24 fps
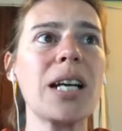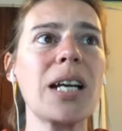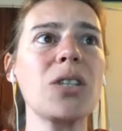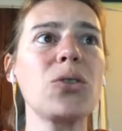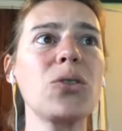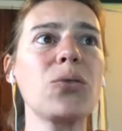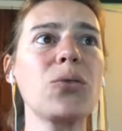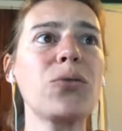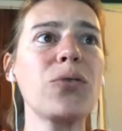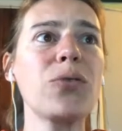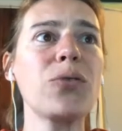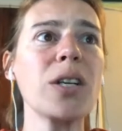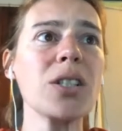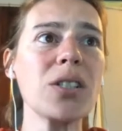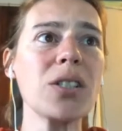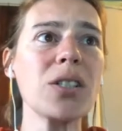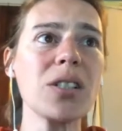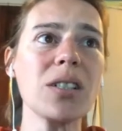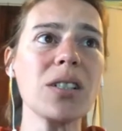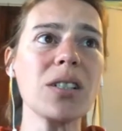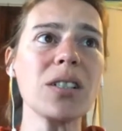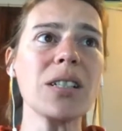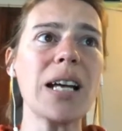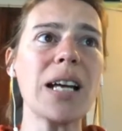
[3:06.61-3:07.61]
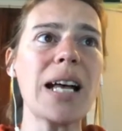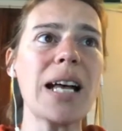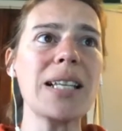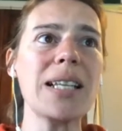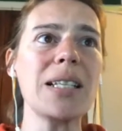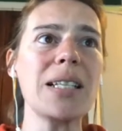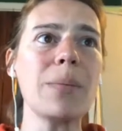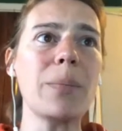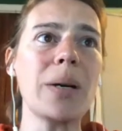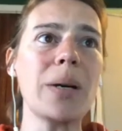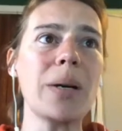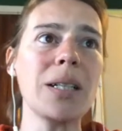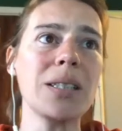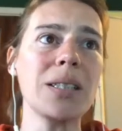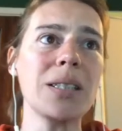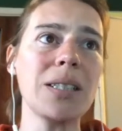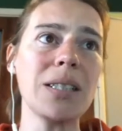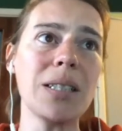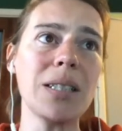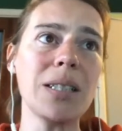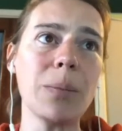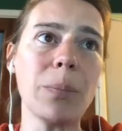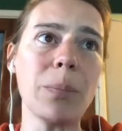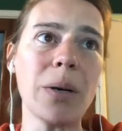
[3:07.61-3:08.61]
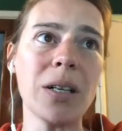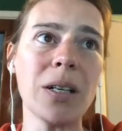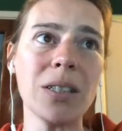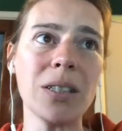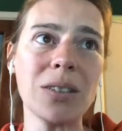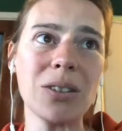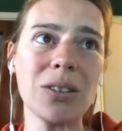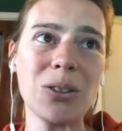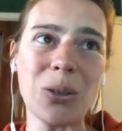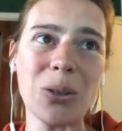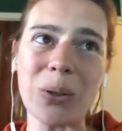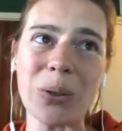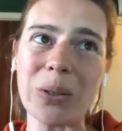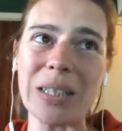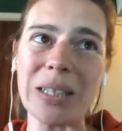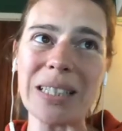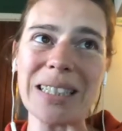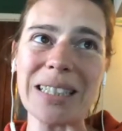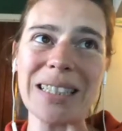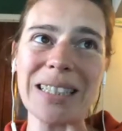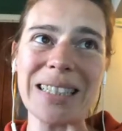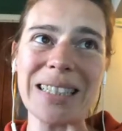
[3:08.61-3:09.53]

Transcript: and to function as a participatory